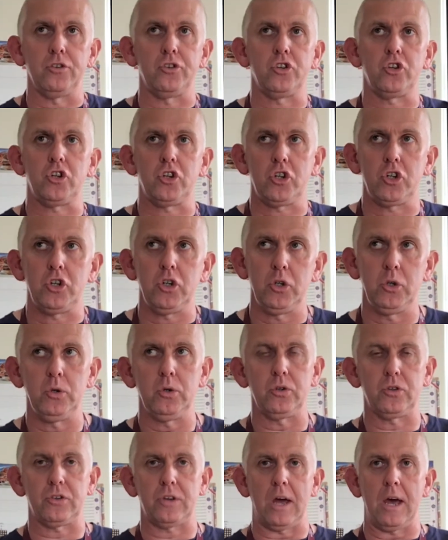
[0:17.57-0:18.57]

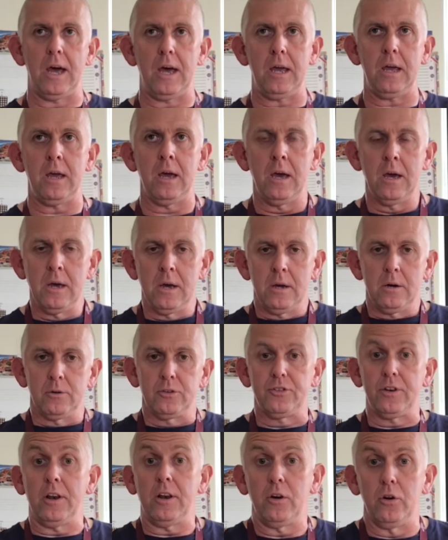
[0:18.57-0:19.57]
Tuesday,
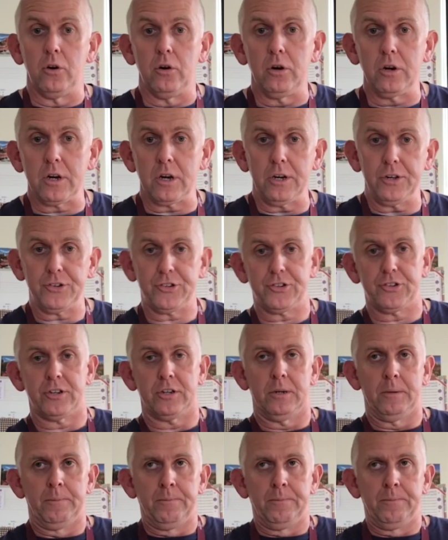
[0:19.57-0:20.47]
still in August.